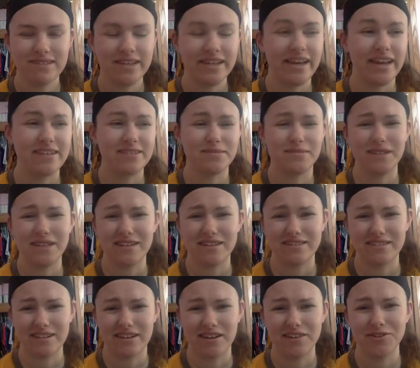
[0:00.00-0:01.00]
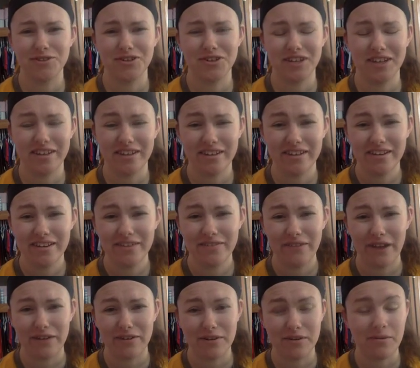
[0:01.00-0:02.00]
Yes, because a country
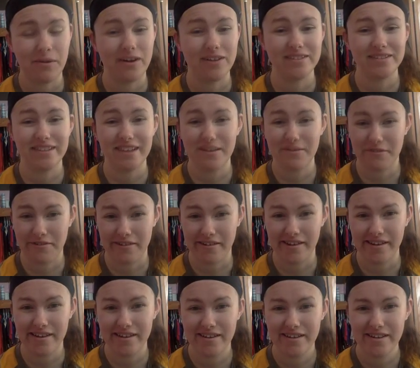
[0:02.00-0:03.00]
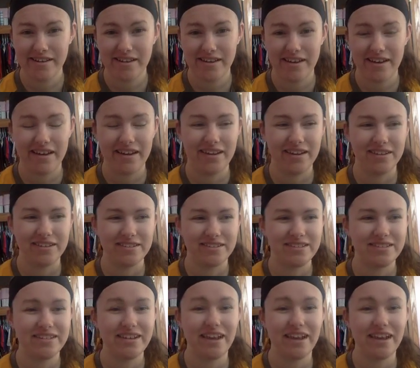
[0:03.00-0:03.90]
founded upon slavery is